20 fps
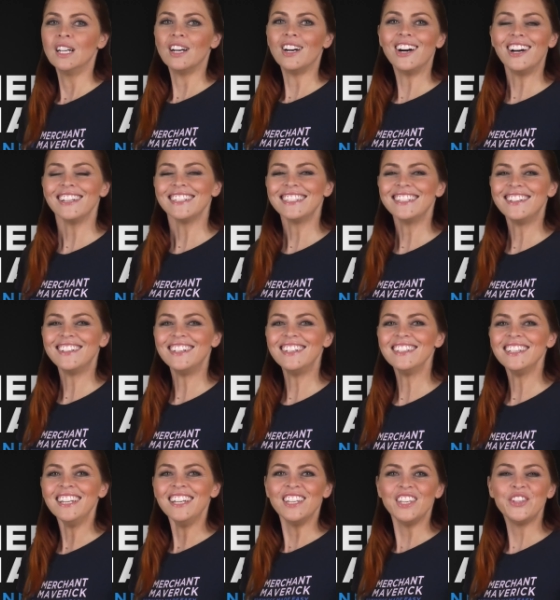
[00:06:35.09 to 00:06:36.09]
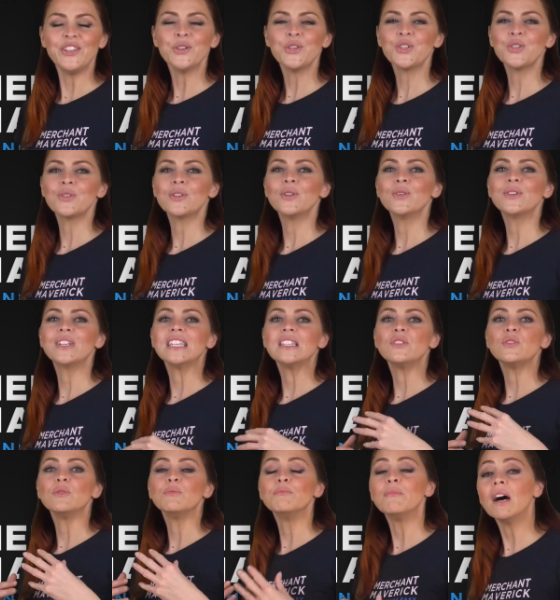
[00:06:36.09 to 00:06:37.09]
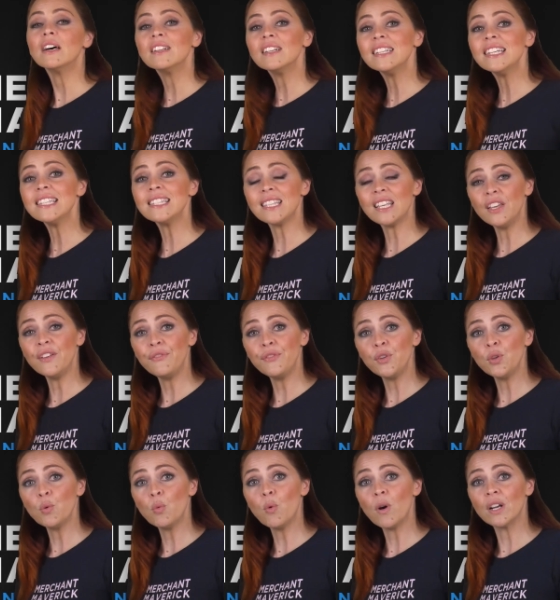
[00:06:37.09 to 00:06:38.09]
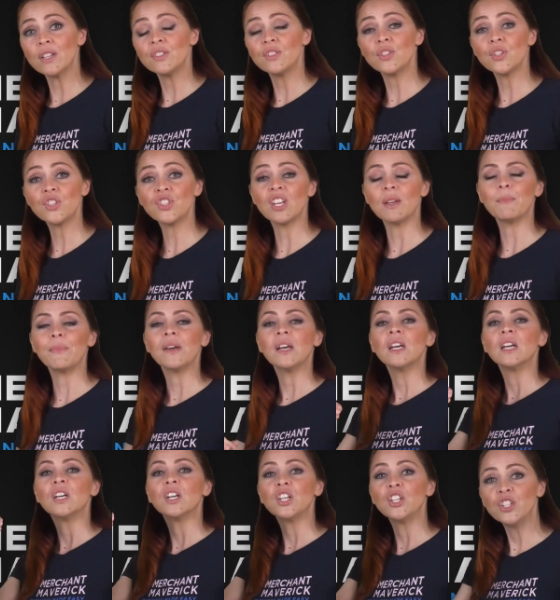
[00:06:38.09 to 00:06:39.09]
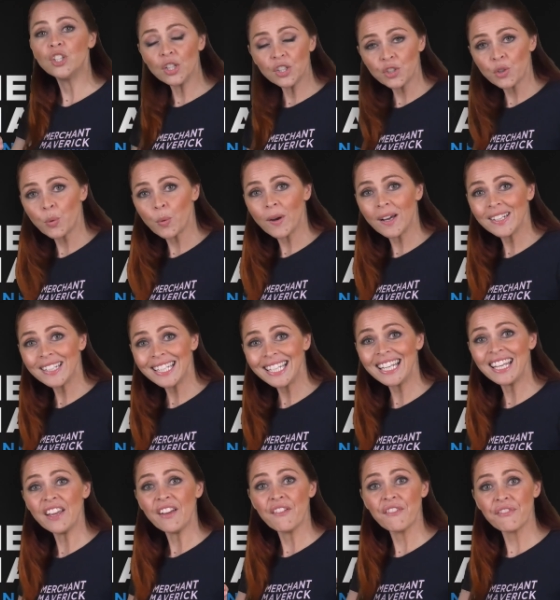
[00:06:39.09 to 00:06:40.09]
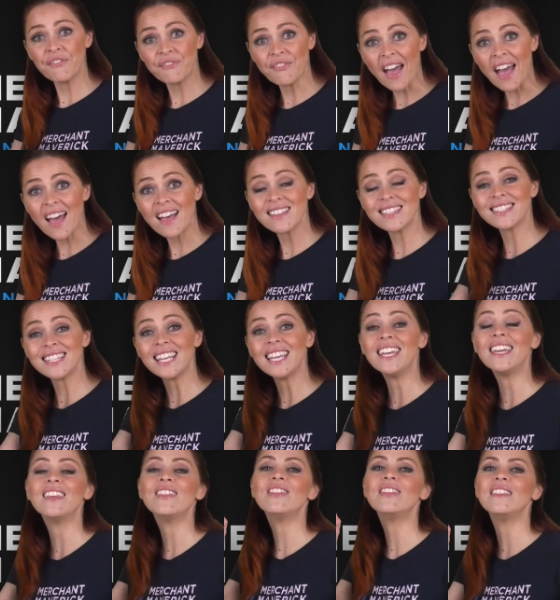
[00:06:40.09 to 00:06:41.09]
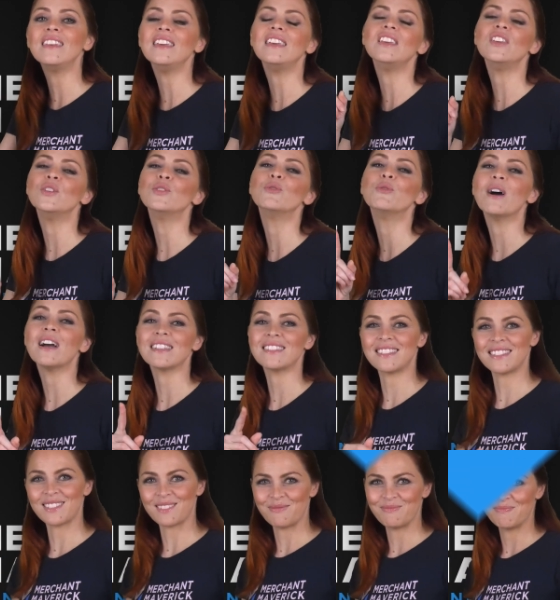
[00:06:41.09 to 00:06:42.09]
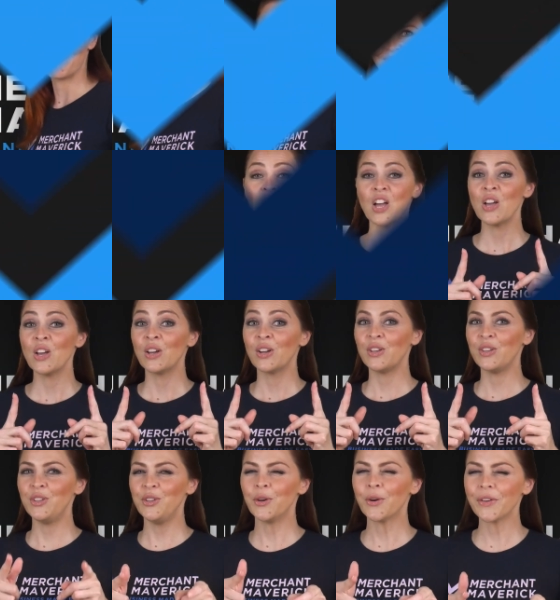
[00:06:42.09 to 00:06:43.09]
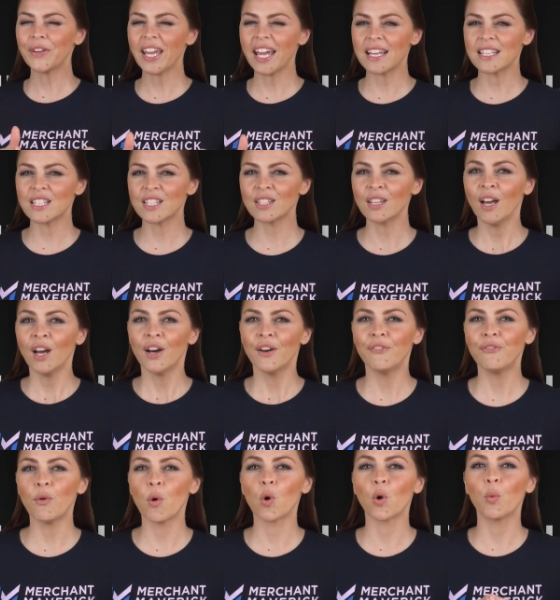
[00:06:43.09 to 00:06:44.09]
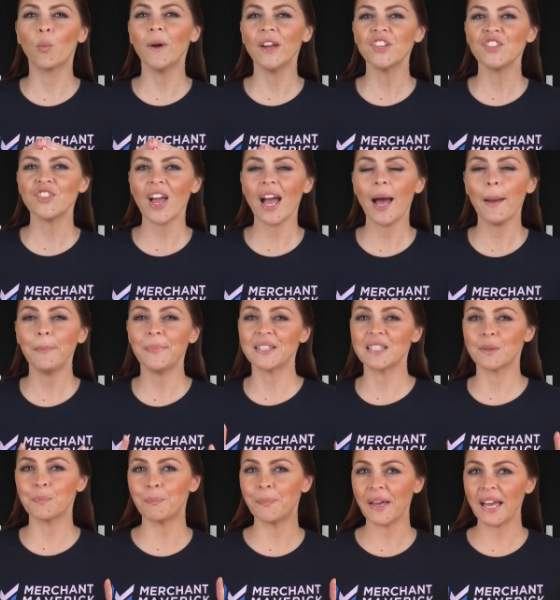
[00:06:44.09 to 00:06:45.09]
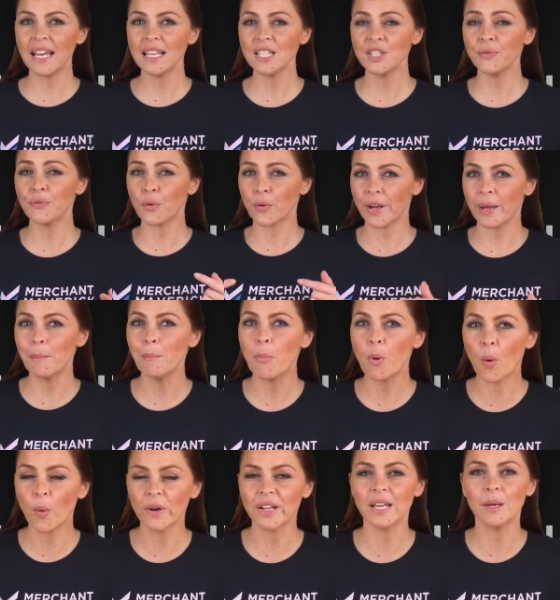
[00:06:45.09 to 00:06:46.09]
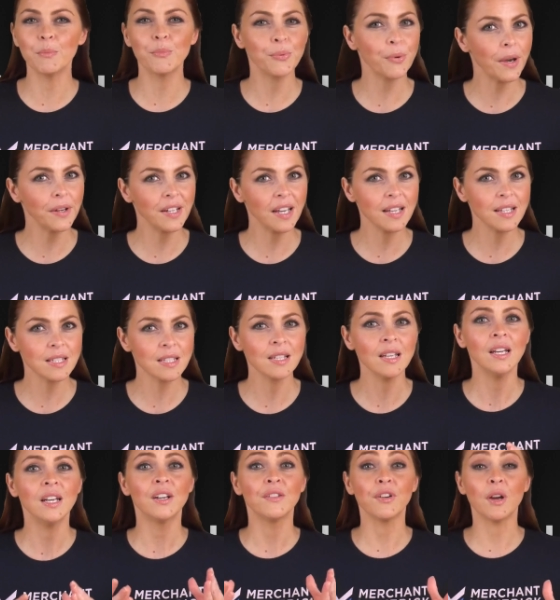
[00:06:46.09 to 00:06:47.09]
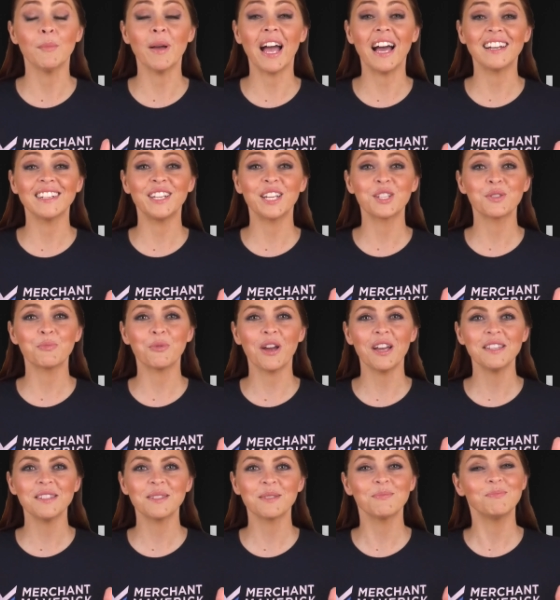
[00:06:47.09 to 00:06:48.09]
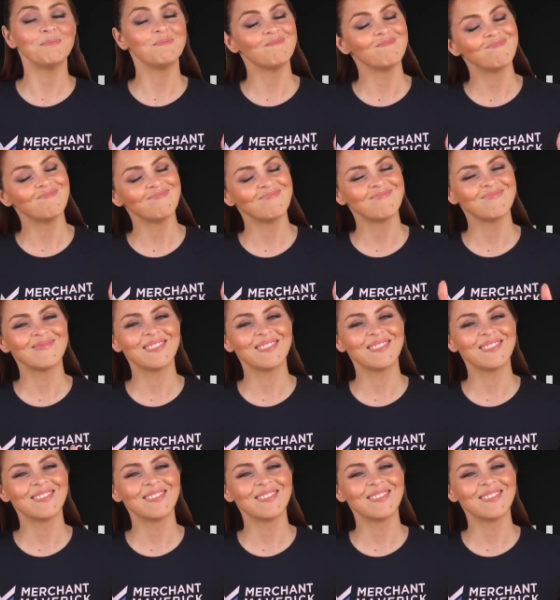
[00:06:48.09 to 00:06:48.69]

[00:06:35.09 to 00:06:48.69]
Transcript: All in all, you should look into Modalyst if you want to ship good quality fast in the US. Your guess for which app is best for importing products from AliExpress?